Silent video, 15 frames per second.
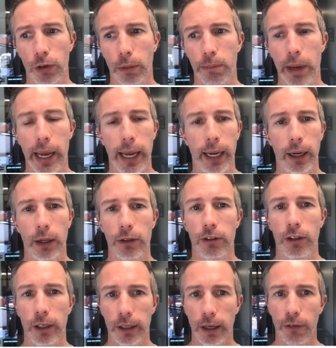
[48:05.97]
are paying
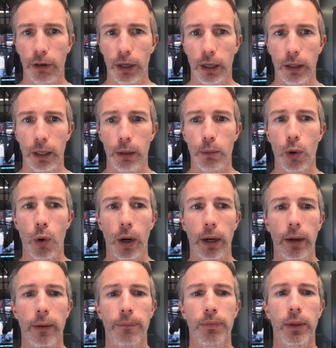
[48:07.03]
significantly more.
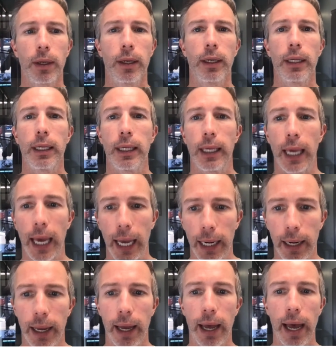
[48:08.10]

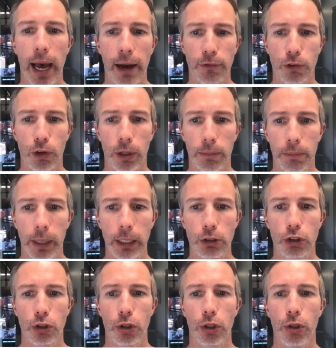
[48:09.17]
Get after it. Make
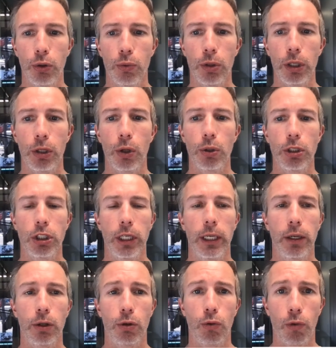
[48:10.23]
sure you negotiate
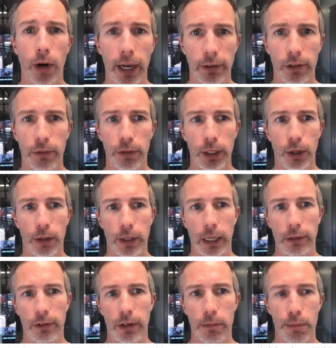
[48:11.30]
aggressively on
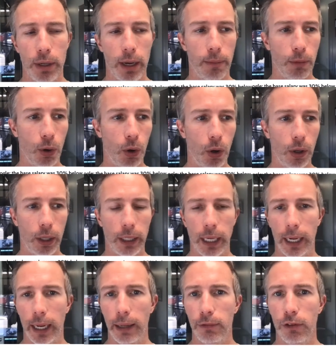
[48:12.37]
that TPM role.
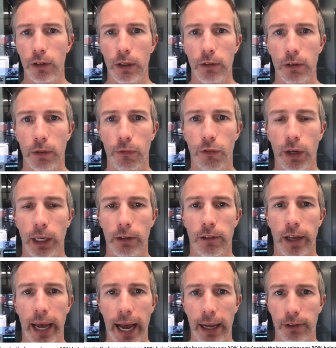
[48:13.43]
Again, I've seen some
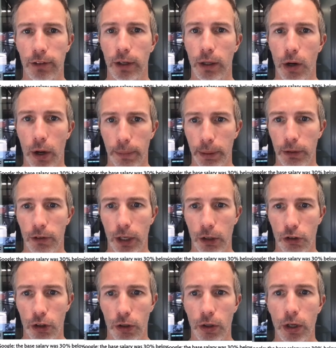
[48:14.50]
fantastic
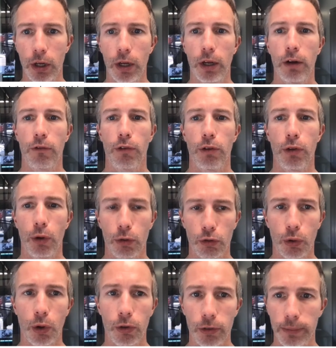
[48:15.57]
compensation for those
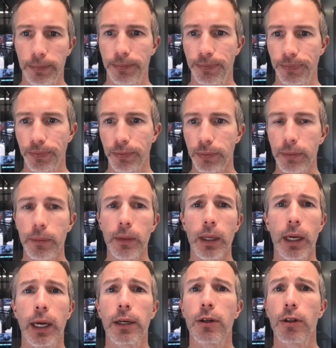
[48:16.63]
roles.
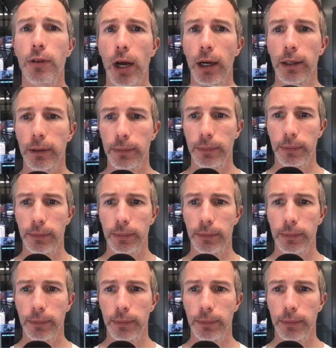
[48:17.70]
And good luck.